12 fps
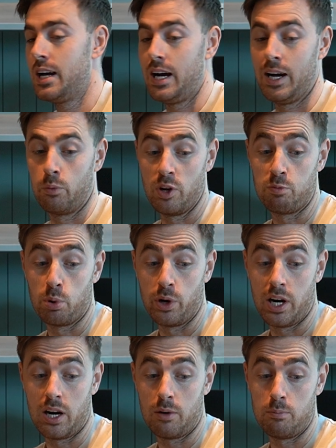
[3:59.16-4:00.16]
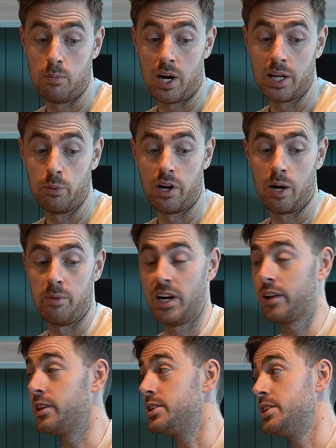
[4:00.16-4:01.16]
and we've put our money where our
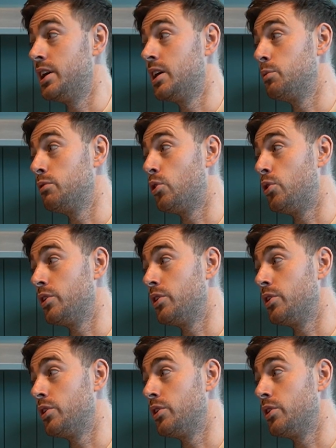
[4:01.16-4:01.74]
mouth is now, and we've gone